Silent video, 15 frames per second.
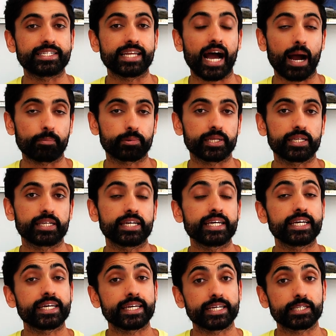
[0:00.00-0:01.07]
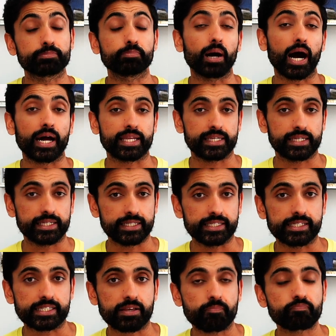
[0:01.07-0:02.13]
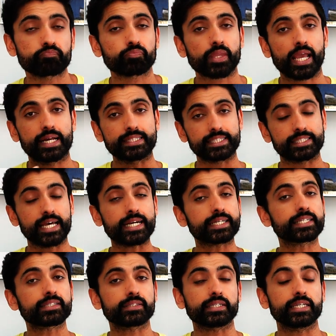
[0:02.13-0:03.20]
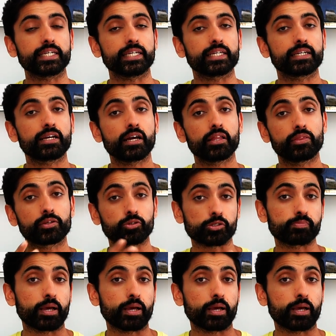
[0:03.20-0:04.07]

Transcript: adapted his body is. And secondly, this was